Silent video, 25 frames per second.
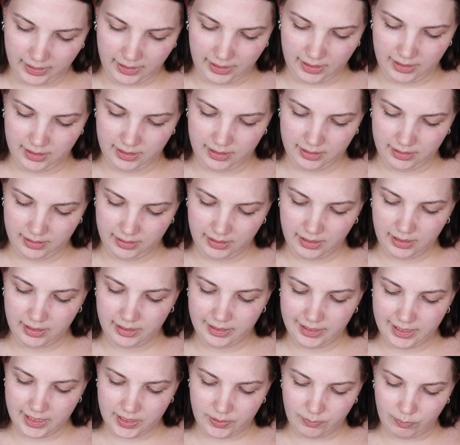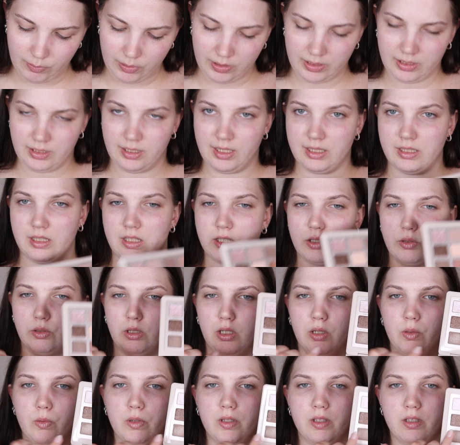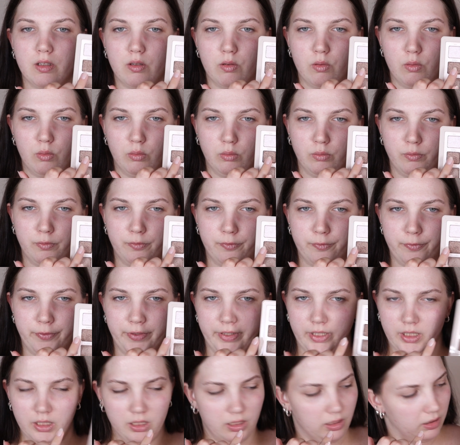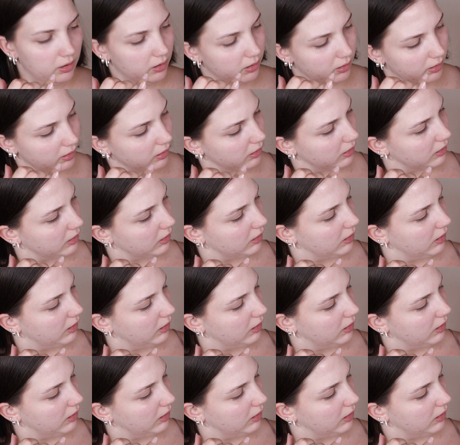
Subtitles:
And the last one in this row is called Filigree.